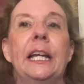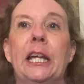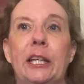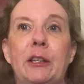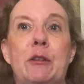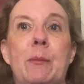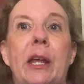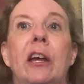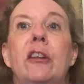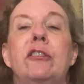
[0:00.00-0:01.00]
is
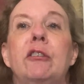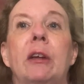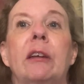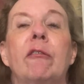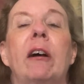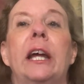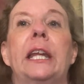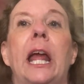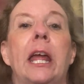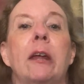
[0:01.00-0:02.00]
because you can
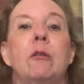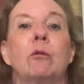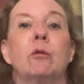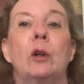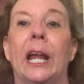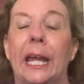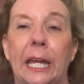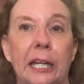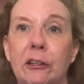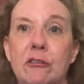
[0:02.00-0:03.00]
find a
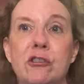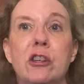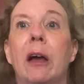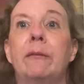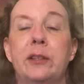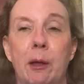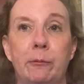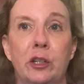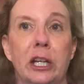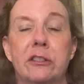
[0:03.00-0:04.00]
range of
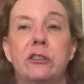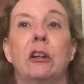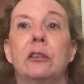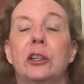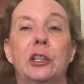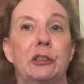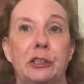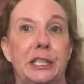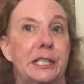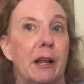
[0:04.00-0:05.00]
subjects to
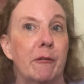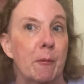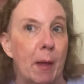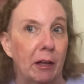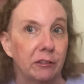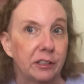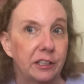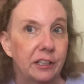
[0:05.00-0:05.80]
learn stuff about.